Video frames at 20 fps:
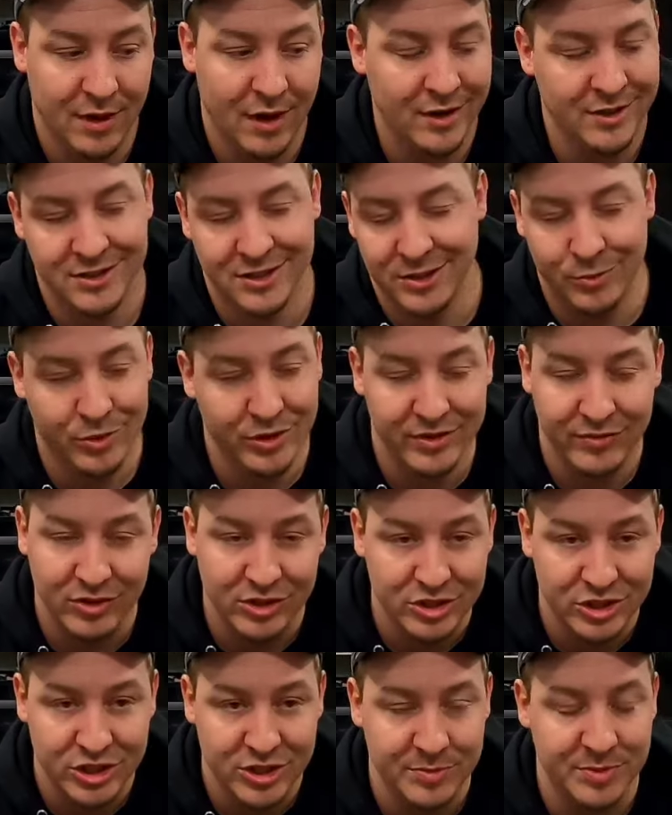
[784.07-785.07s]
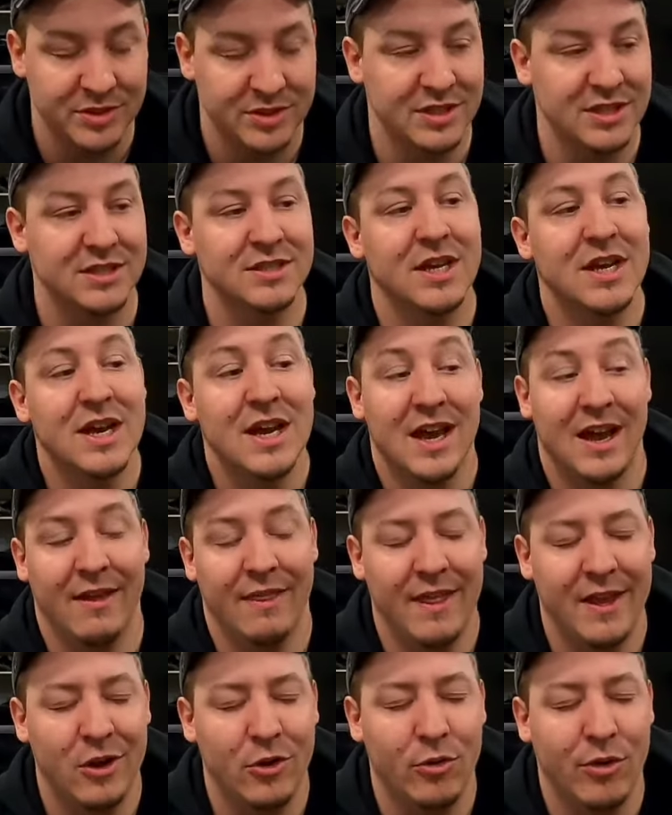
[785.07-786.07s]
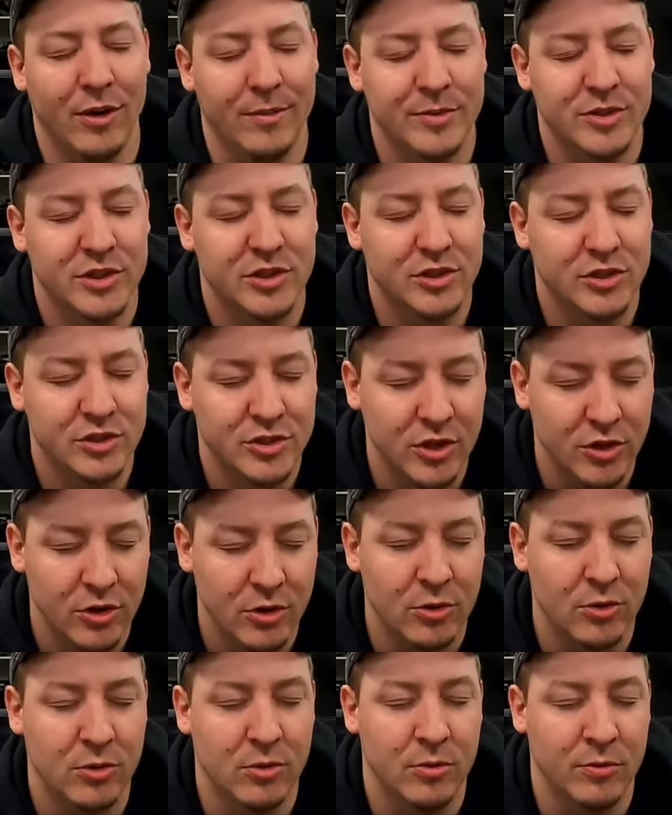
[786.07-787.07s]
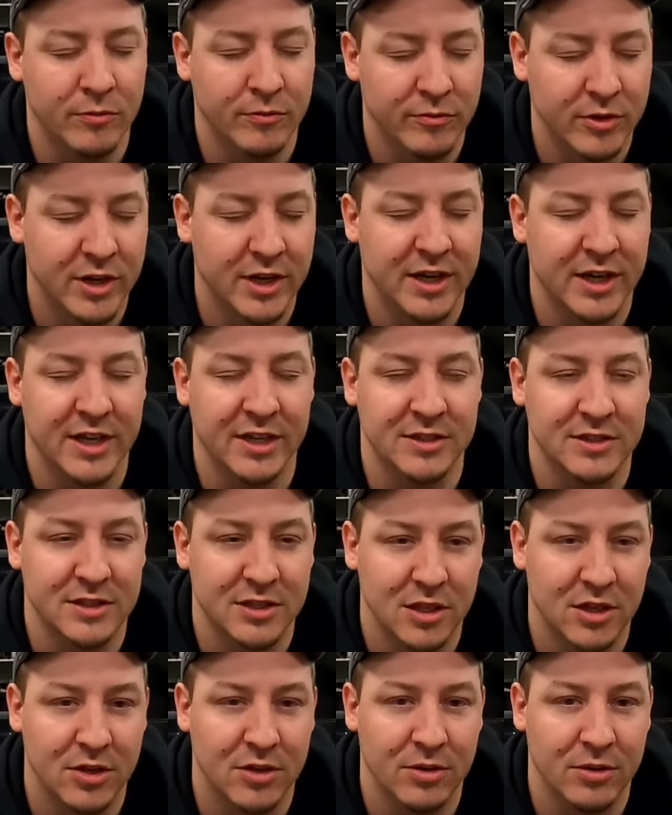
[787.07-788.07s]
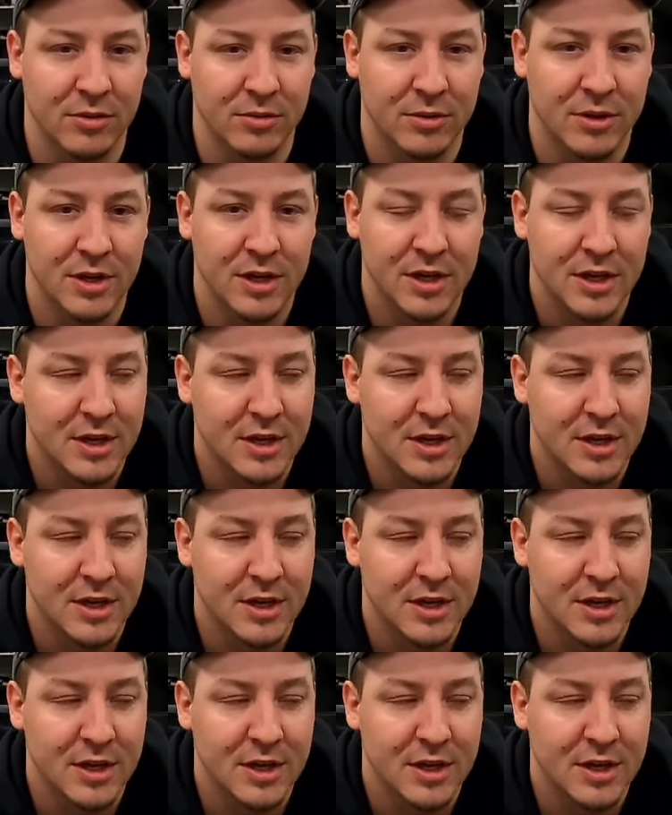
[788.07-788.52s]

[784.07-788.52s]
honestly weren't even as cheap as this, and they go up so freaking slow.